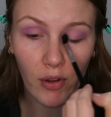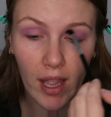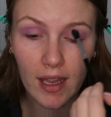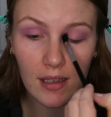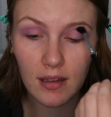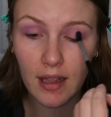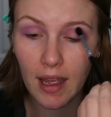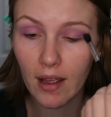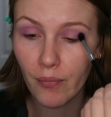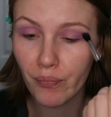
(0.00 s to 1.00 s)
find
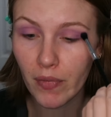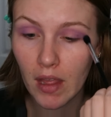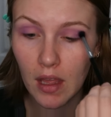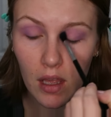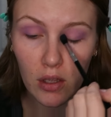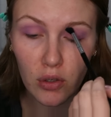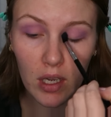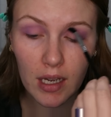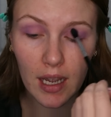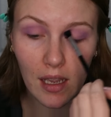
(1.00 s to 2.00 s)
that you
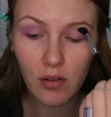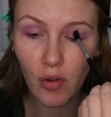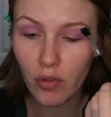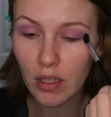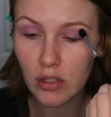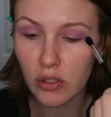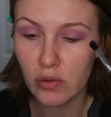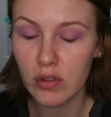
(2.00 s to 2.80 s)
can kind of only do